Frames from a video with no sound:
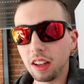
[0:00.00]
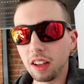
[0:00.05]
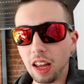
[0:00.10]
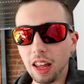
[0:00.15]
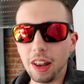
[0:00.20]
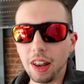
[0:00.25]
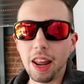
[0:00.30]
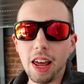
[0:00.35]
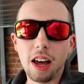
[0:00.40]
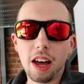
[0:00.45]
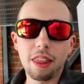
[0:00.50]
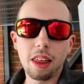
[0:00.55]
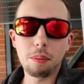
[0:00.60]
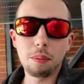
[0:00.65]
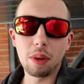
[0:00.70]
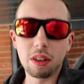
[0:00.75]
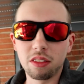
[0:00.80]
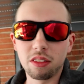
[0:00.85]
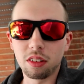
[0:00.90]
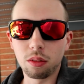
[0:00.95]
and now that
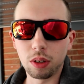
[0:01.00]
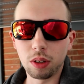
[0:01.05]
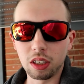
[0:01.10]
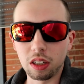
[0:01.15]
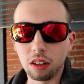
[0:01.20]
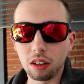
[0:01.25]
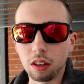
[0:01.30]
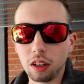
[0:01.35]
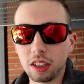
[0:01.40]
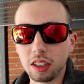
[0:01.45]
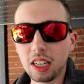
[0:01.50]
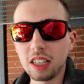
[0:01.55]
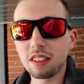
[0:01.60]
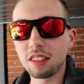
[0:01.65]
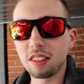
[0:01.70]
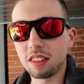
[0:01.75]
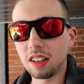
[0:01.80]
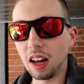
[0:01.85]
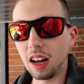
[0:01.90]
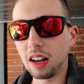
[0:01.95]
means that we can get
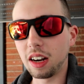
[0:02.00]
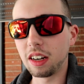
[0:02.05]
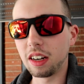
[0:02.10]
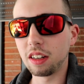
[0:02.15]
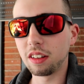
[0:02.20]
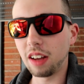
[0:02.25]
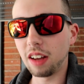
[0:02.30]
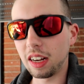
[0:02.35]
started into